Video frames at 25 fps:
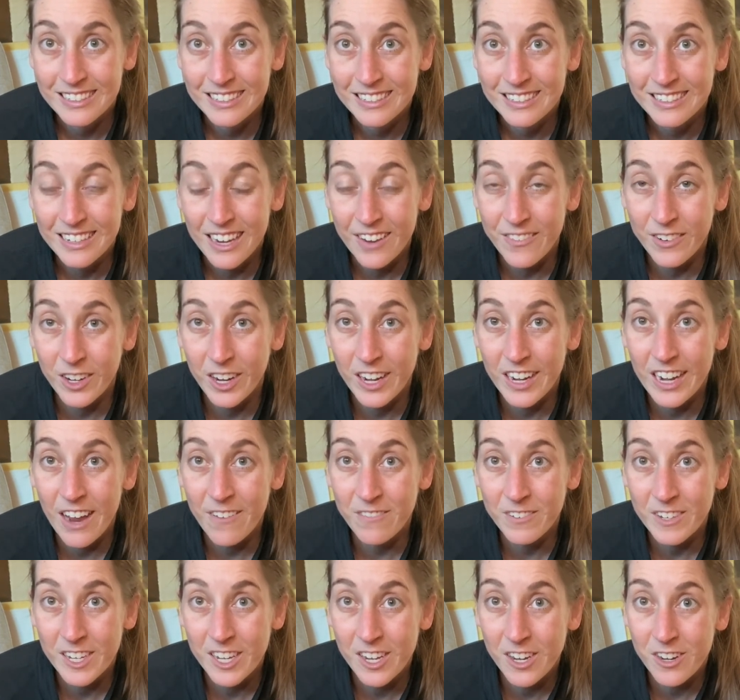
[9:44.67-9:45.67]
Have a great
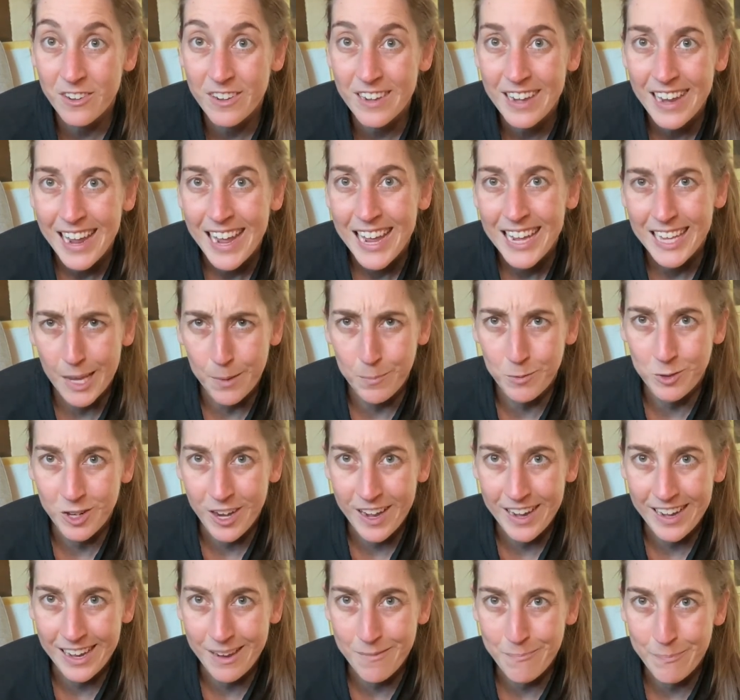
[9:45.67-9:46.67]
afternoon. Keep
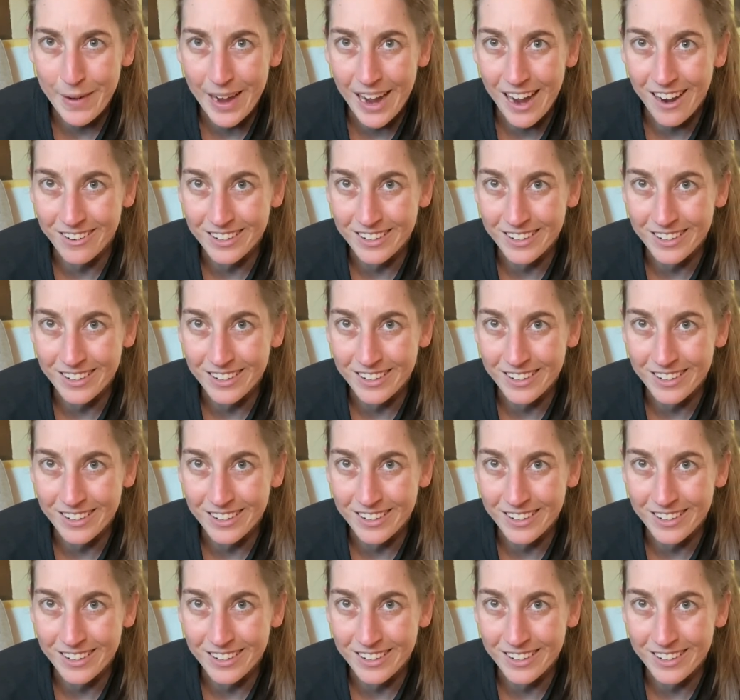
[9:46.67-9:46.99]
training empowered.